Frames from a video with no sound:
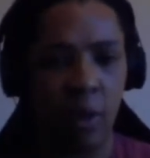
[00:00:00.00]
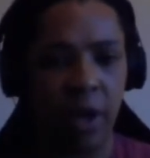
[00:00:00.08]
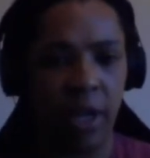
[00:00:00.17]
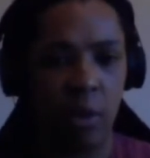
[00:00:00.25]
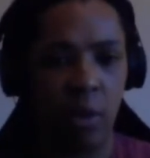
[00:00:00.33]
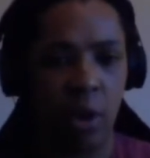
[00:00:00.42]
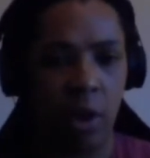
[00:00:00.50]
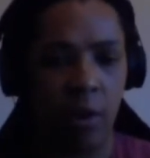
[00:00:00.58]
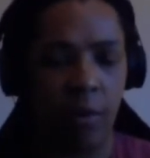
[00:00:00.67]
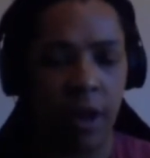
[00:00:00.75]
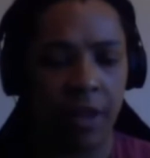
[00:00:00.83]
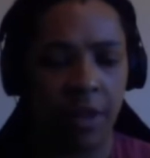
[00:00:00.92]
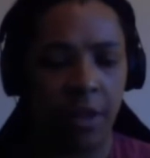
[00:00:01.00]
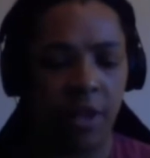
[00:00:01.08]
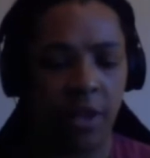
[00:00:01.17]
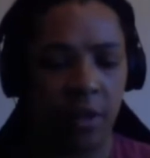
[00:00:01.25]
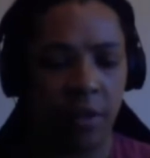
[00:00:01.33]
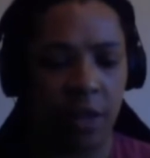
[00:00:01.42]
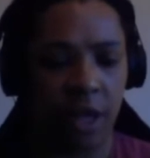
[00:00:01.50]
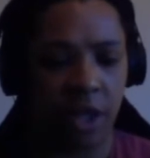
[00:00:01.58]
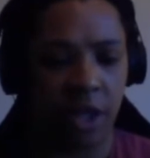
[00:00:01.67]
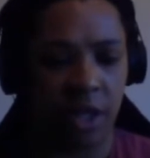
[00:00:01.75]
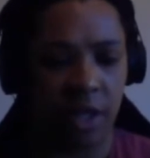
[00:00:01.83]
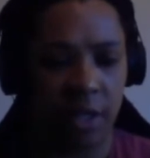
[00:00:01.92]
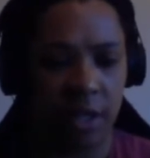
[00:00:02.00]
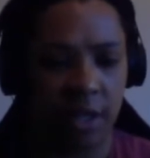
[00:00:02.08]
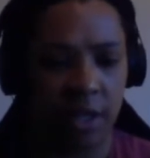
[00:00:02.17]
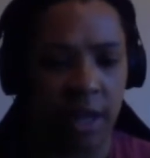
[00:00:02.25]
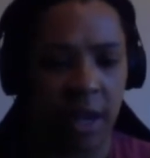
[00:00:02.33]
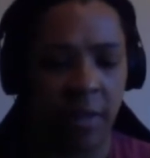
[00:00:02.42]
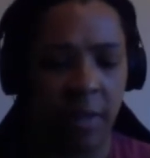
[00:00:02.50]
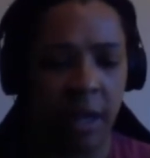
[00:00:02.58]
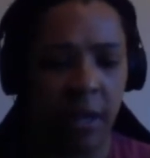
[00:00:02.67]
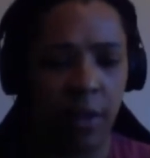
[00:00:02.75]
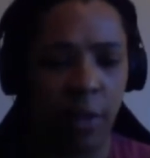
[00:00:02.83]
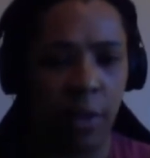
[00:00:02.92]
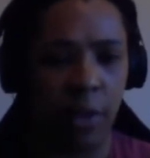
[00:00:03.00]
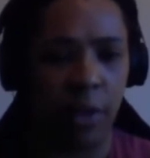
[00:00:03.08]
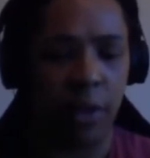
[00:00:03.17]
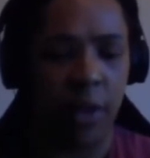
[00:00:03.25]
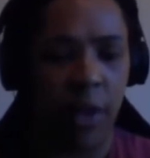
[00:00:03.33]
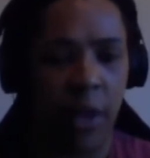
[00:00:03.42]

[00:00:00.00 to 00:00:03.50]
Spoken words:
why can we not fight the rest of the injustices that are happening in the world?